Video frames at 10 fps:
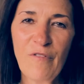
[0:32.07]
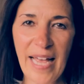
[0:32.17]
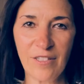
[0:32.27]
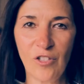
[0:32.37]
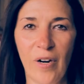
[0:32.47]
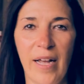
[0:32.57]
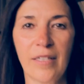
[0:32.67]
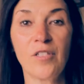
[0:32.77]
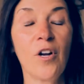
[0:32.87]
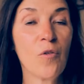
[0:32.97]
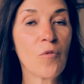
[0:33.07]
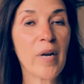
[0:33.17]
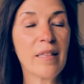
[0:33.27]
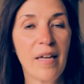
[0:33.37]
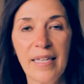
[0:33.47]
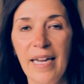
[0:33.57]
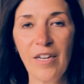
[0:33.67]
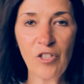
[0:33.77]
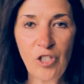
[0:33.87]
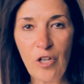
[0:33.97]
Fast Tracks, Redline
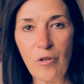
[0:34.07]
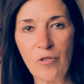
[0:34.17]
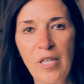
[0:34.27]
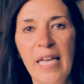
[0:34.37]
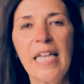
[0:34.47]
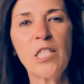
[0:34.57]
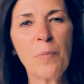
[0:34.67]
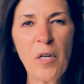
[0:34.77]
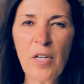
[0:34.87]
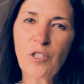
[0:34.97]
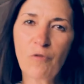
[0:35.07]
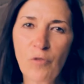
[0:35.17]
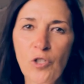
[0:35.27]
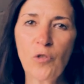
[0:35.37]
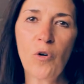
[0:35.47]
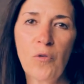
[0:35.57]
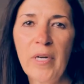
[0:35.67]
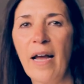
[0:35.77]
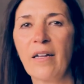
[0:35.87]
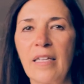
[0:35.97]
Air Shows, experience virtual
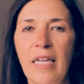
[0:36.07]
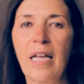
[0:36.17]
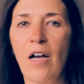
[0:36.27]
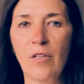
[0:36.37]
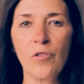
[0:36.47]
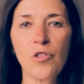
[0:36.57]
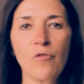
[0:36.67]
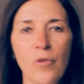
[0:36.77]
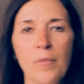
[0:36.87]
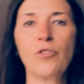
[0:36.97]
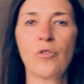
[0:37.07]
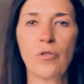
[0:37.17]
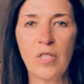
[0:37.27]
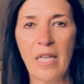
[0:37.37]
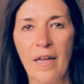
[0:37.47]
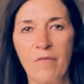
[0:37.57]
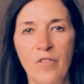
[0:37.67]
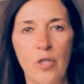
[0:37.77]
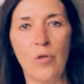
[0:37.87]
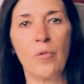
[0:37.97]
reality goggles from a drone's eye
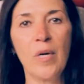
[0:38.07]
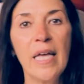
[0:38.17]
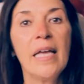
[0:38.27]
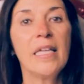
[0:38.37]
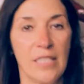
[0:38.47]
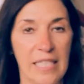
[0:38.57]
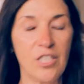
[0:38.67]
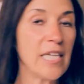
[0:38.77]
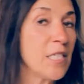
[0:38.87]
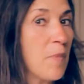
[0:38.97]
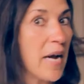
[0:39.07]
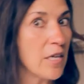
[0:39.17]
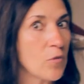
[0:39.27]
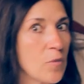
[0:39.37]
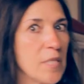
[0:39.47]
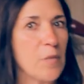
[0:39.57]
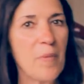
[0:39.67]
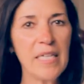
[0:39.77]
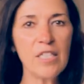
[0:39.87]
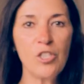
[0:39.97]
view. DJ Spider will be
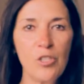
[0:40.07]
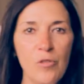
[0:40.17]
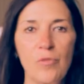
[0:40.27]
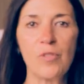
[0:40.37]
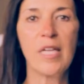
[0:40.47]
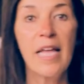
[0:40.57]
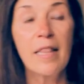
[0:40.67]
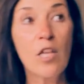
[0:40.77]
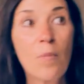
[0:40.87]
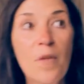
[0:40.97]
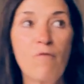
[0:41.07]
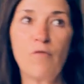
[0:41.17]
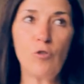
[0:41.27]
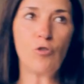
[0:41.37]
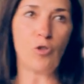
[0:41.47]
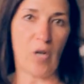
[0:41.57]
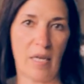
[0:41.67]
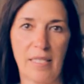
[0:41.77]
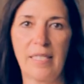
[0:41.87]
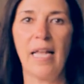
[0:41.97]
spinning tunes. There'll be food
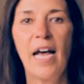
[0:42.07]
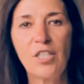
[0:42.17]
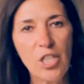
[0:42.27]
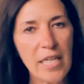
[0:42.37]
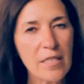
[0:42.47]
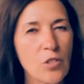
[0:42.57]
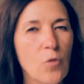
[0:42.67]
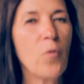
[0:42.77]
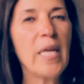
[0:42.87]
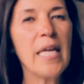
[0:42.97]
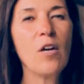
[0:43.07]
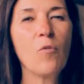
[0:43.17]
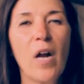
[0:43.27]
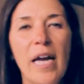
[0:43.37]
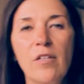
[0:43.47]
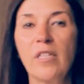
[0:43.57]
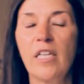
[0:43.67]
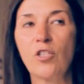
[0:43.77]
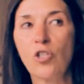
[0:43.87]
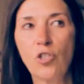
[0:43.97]
trucks, a chance to win a ride on a
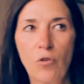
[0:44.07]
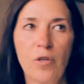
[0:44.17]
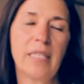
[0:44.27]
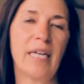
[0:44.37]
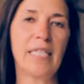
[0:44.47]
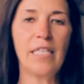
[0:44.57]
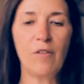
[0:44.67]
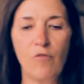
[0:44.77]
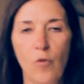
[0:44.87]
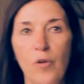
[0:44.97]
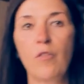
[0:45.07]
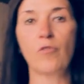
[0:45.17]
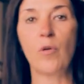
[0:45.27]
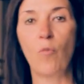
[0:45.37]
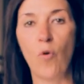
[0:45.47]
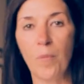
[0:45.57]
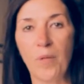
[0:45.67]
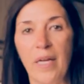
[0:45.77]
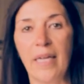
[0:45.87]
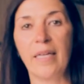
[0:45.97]
historic 1943
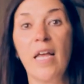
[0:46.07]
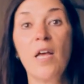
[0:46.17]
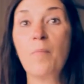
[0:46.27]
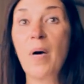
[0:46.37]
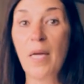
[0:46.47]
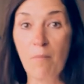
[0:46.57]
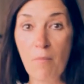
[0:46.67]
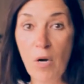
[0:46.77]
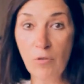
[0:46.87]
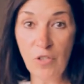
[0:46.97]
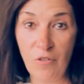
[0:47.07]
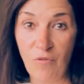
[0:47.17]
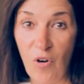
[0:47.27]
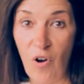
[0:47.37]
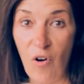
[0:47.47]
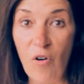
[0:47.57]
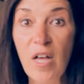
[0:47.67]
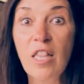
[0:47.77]
warplane, but most of all,